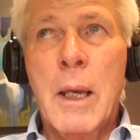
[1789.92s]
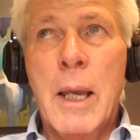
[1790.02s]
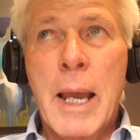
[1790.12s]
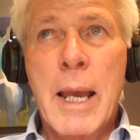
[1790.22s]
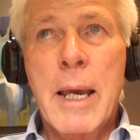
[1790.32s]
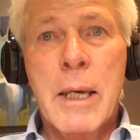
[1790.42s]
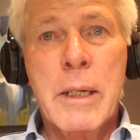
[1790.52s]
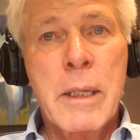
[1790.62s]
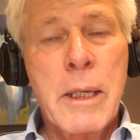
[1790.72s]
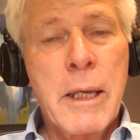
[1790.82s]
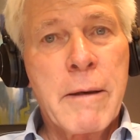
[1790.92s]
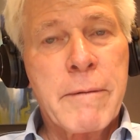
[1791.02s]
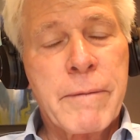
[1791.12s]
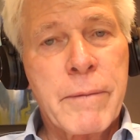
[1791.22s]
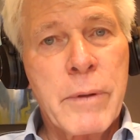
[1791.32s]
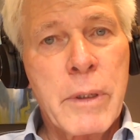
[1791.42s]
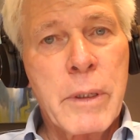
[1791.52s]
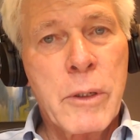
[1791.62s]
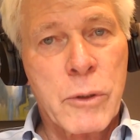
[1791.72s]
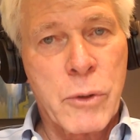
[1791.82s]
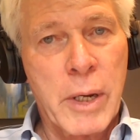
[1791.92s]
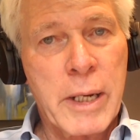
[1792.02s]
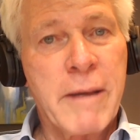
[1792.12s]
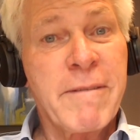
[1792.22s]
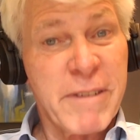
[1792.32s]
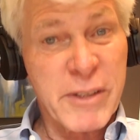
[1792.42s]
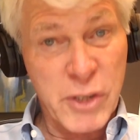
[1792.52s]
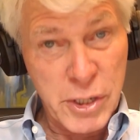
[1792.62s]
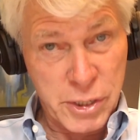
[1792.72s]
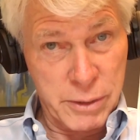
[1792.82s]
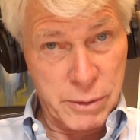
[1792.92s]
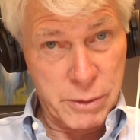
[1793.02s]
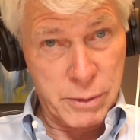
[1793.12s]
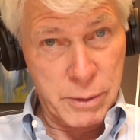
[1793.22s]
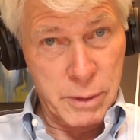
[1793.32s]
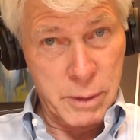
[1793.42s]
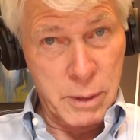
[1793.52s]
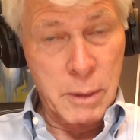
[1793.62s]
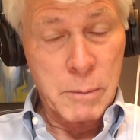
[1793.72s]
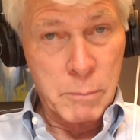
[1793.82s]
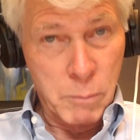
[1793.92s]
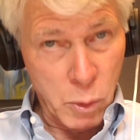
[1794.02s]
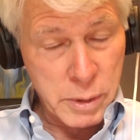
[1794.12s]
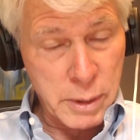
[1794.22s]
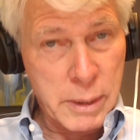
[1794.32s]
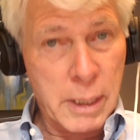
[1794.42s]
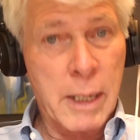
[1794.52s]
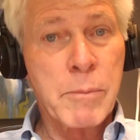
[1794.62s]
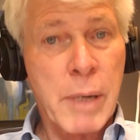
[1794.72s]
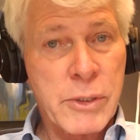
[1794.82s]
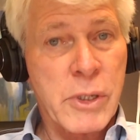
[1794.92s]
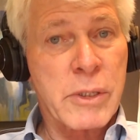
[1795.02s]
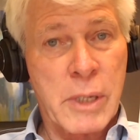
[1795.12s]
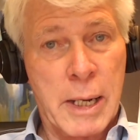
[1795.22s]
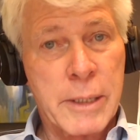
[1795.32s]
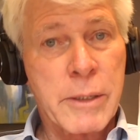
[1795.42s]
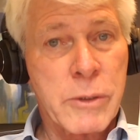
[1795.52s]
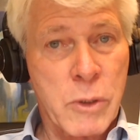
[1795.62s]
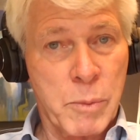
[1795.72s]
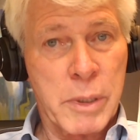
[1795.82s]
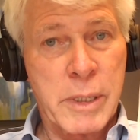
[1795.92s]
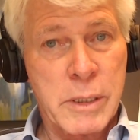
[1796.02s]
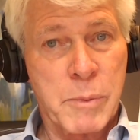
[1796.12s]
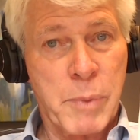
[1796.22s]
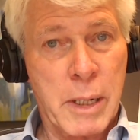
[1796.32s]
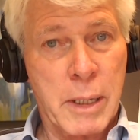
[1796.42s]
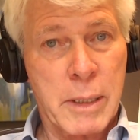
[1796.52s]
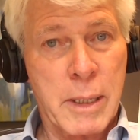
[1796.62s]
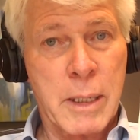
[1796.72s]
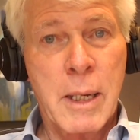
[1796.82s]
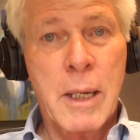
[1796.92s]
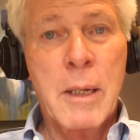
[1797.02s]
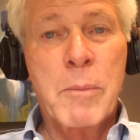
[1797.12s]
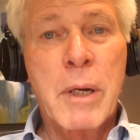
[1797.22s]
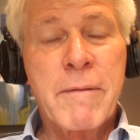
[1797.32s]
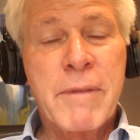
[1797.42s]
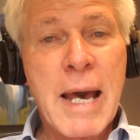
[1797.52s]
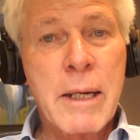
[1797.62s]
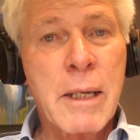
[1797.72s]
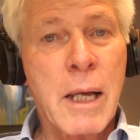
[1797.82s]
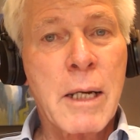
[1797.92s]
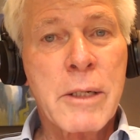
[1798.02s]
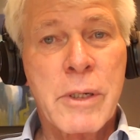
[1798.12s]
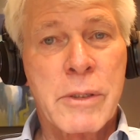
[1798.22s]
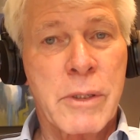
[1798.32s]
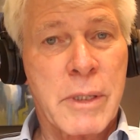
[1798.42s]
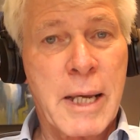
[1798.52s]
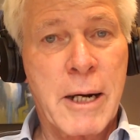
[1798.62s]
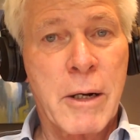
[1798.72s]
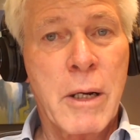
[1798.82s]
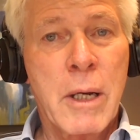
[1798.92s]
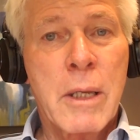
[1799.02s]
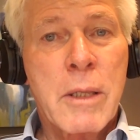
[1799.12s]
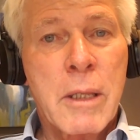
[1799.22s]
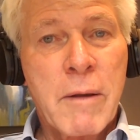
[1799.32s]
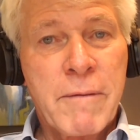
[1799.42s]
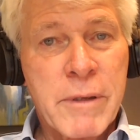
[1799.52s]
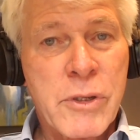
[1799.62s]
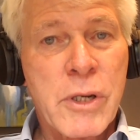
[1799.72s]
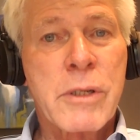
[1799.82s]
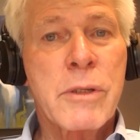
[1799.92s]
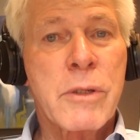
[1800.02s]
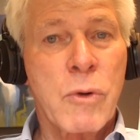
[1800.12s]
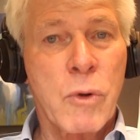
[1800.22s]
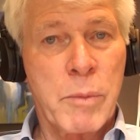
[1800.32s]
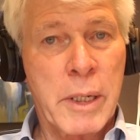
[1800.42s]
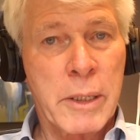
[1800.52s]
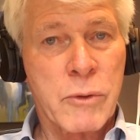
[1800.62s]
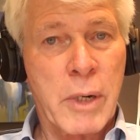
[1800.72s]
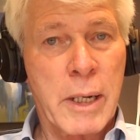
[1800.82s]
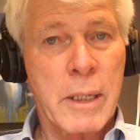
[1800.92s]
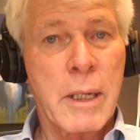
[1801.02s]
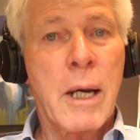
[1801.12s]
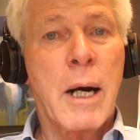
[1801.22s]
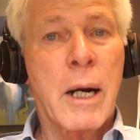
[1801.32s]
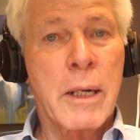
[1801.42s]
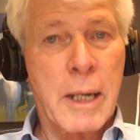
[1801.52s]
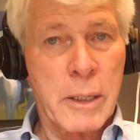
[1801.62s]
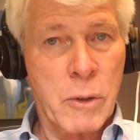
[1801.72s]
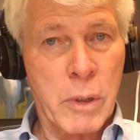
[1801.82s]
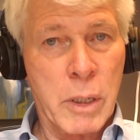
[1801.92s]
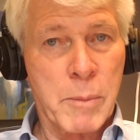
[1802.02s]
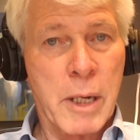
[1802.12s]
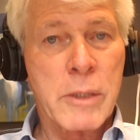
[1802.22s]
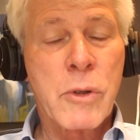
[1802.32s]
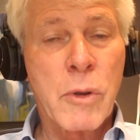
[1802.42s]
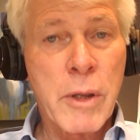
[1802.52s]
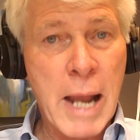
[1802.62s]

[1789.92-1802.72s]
And if you're training physicians, most of the time basic scientists are participating in that. But if that knowledge isn't there, then the physicians who are being trained are not knowing about it. So there